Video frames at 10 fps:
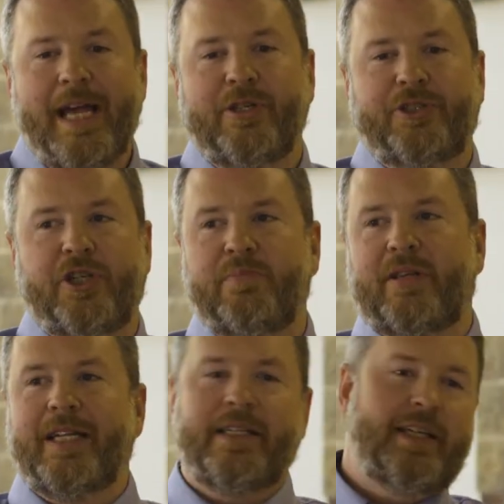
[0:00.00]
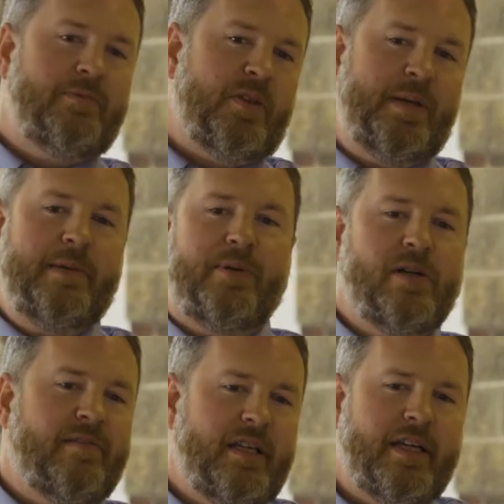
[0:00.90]
amateur blending with
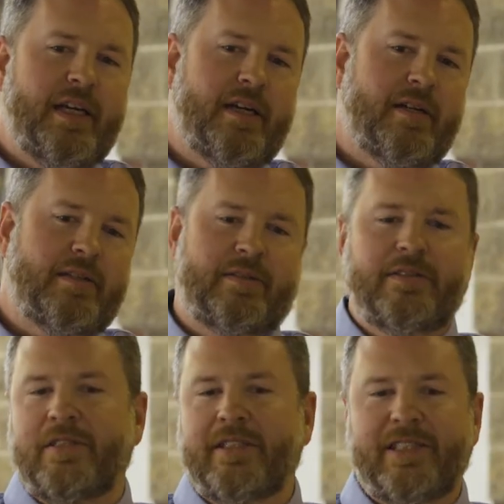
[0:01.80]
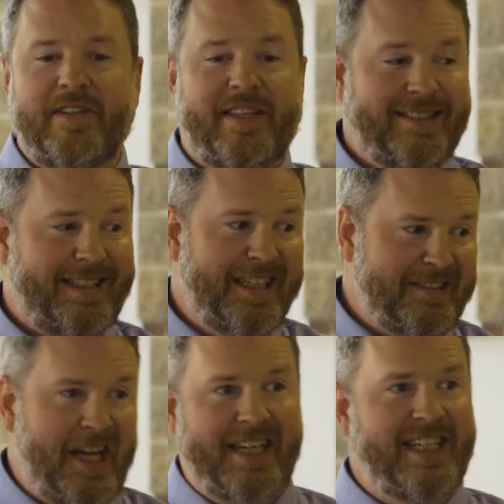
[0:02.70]
people over the years, different things.
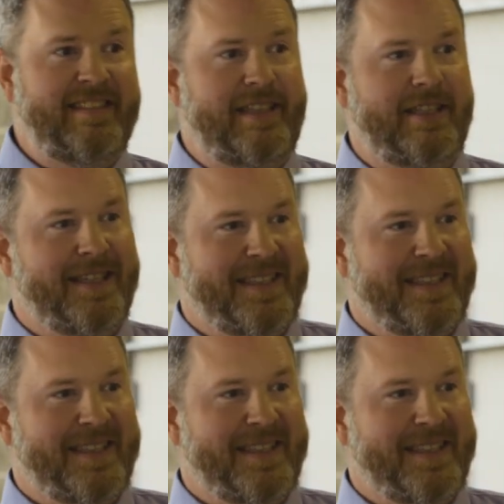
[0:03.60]
It's not easy.